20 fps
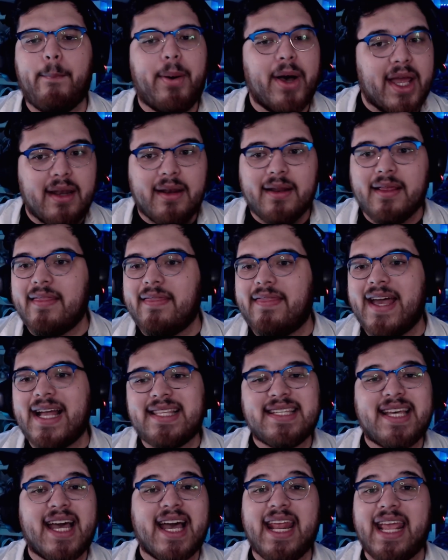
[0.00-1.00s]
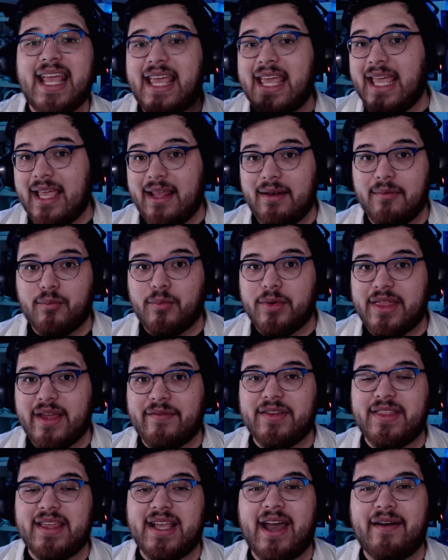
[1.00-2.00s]
But that's kind of it with
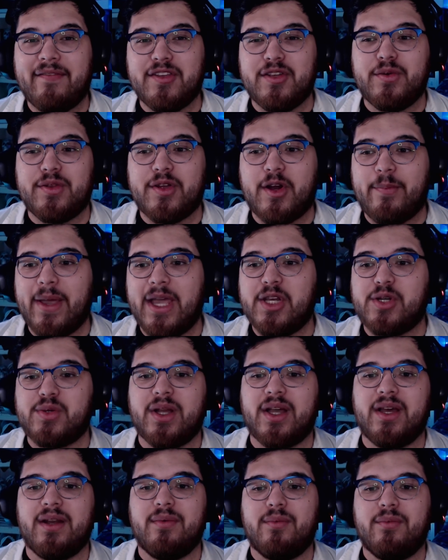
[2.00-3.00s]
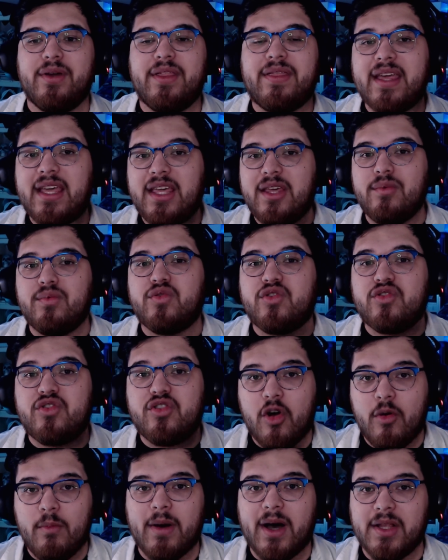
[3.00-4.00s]
everything having to do with our Patreon. We thank you
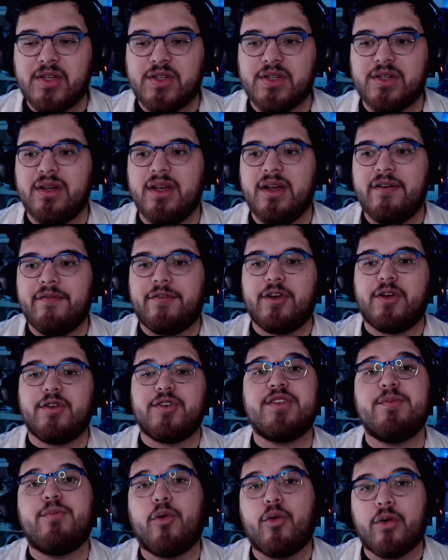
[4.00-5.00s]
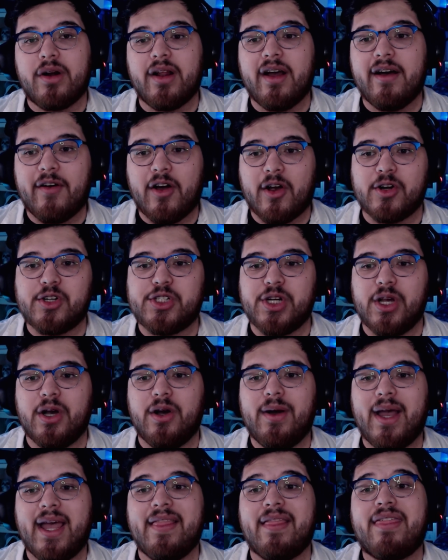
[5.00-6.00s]
so much for your support of our
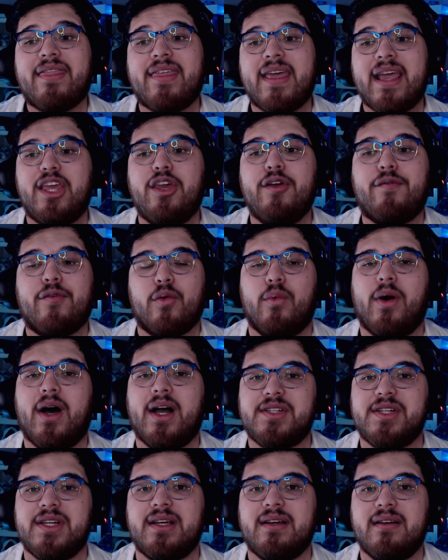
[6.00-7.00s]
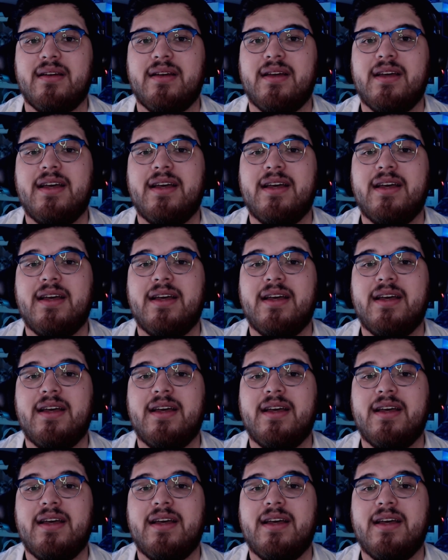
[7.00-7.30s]
show and thank you for watching.